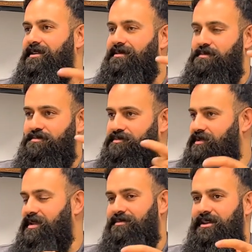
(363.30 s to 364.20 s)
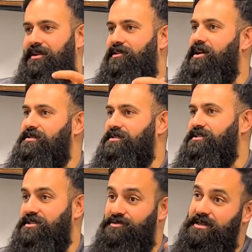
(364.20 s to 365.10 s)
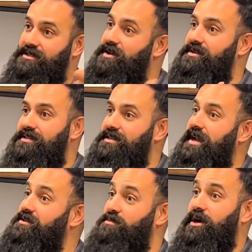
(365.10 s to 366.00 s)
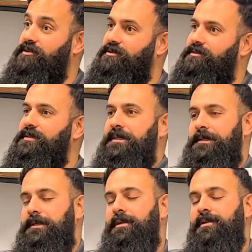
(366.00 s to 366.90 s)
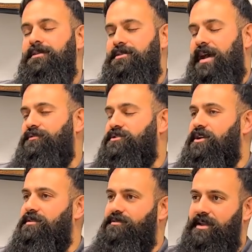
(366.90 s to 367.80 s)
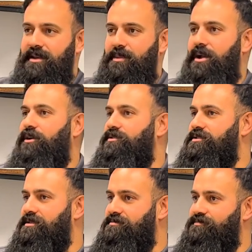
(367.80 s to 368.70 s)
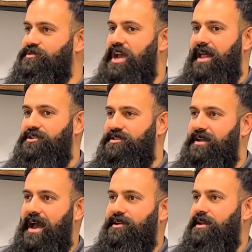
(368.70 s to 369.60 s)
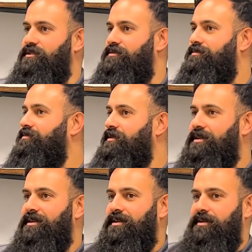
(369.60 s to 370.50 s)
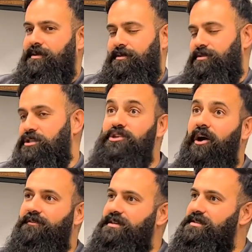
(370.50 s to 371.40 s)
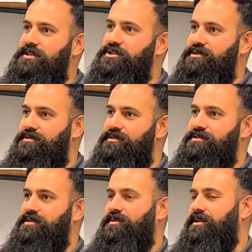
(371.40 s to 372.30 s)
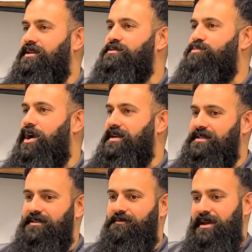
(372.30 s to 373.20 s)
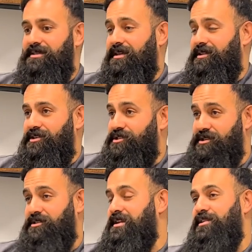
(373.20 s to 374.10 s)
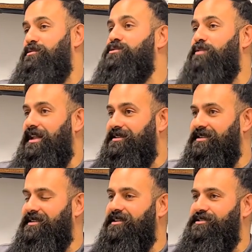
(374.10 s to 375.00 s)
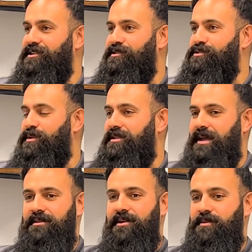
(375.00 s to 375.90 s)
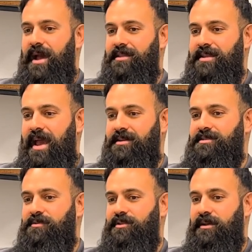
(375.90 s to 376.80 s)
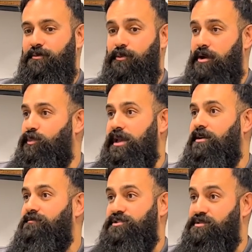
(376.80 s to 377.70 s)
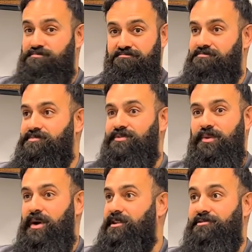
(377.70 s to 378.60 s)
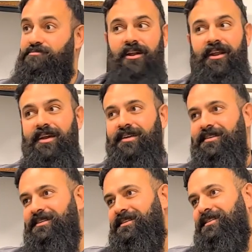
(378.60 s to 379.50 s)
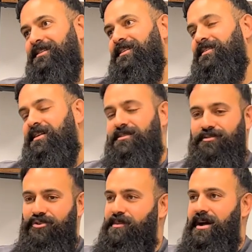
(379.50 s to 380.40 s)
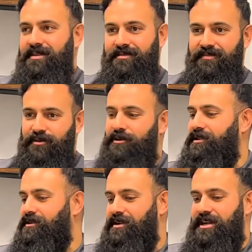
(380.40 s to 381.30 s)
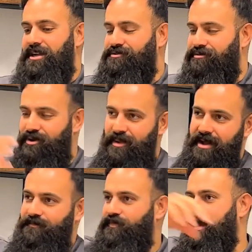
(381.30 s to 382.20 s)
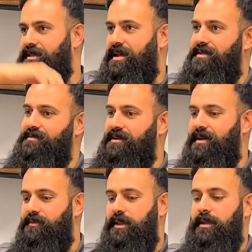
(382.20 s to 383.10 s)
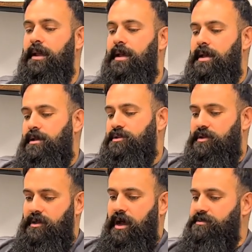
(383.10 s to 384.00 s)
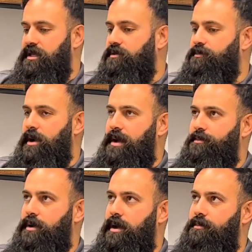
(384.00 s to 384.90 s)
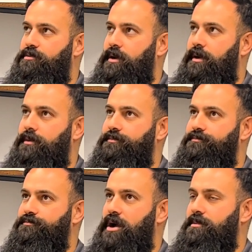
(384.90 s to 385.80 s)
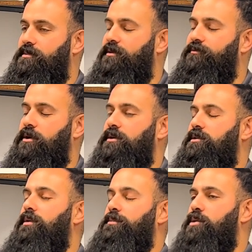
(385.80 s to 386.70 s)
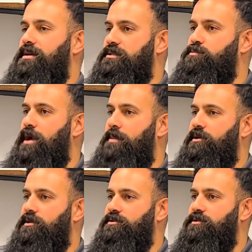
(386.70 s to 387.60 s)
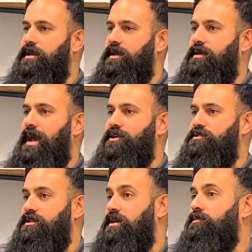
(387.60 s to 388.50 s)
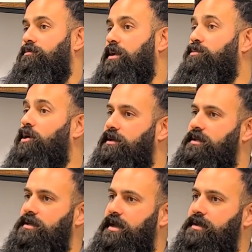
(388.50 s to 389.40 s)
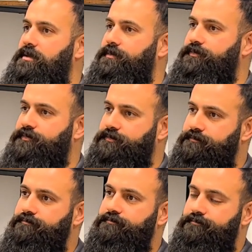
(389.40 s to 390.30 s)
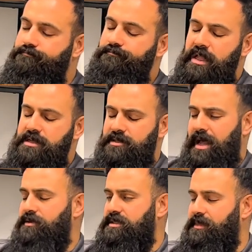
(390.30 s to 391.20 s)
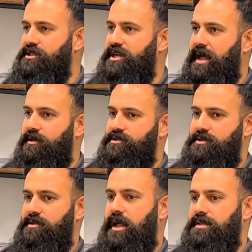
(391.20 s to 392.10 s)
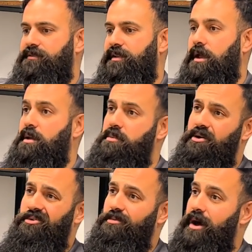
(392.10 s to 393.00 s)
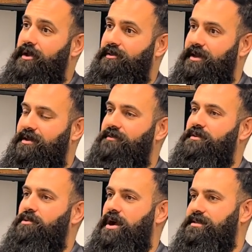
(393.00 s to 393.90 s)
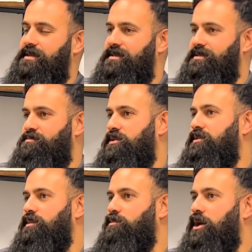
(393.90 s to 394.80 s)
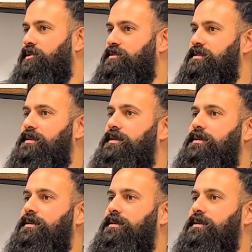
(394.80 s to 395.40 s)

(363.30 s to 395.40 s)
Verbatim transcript: it. It, it you know it causes the stresses cause the tank to buckle. Yeah. So you have to start thinking about all these challenges. Like how can you resolve these issues with this process of basically it's just continuous weld, continuous yeah. weld. Like you know we had tanks that were like one week of just the welder running. Yeah. Like it's a robot, the welder attached to a robot, and then kind of like. So it comes down pro- pro- pro- problem of what are the right process parameters so they can actually get a right part in the end. Yeah. So that was the main challenge. So lots of like empirical modeling of the process and building models.